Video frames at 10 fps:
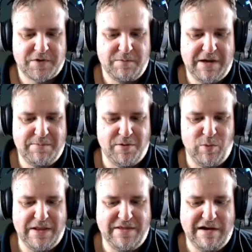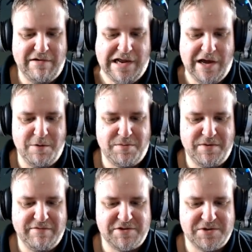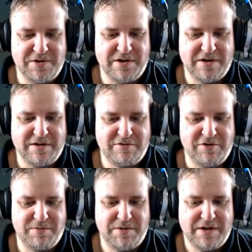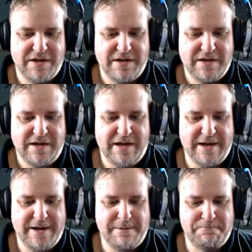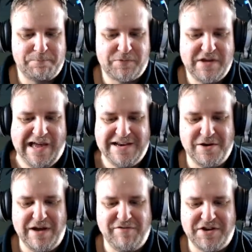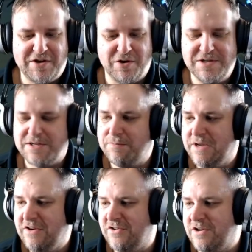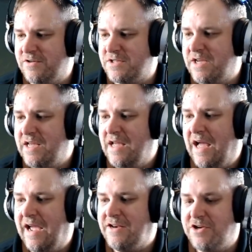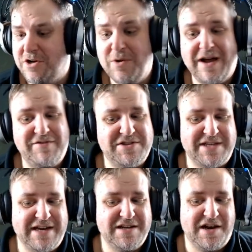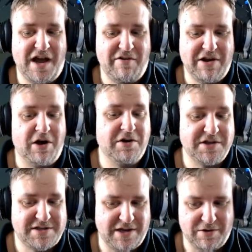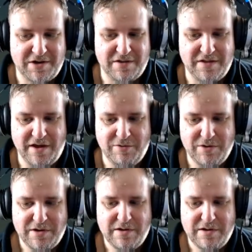People went there in hope, never saw it drop. Yeah, I don't have any coins and bijous. I do have a Zandalari honor token though,